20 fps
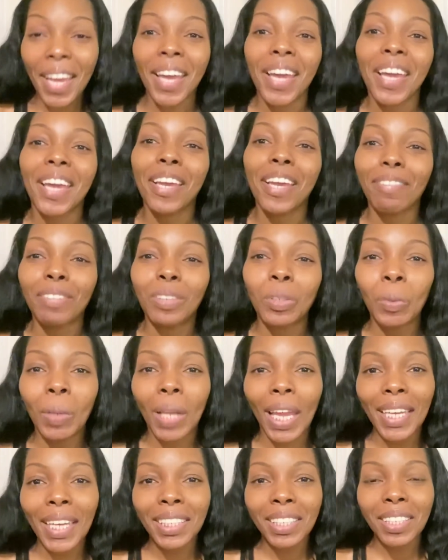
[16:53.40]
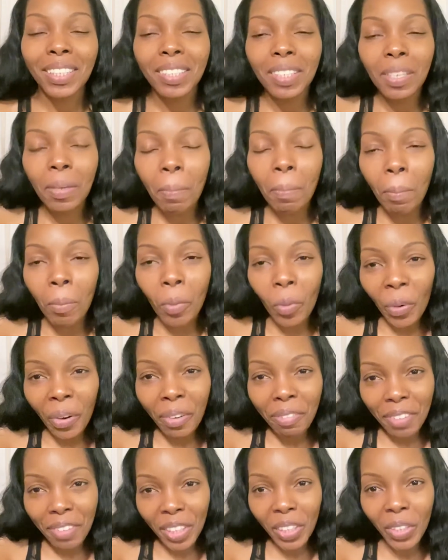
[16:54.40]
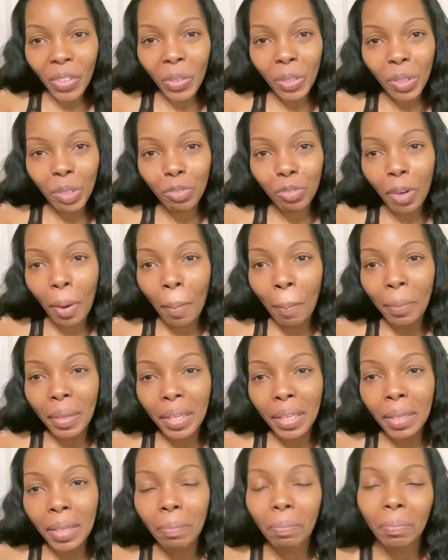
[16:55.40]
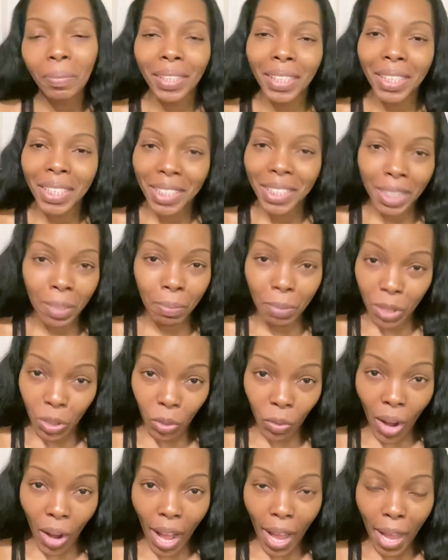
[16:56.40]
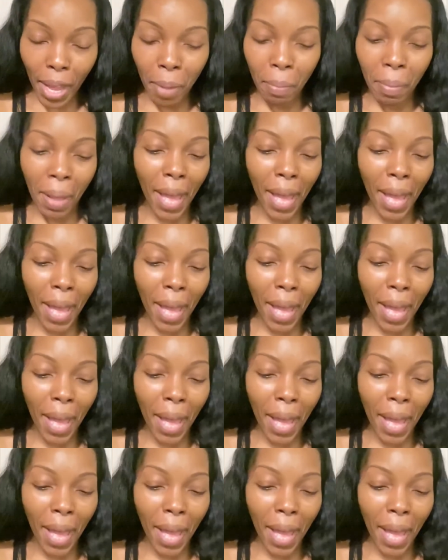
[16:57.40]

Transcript: If you'd like to see more videos from me, please subscribe.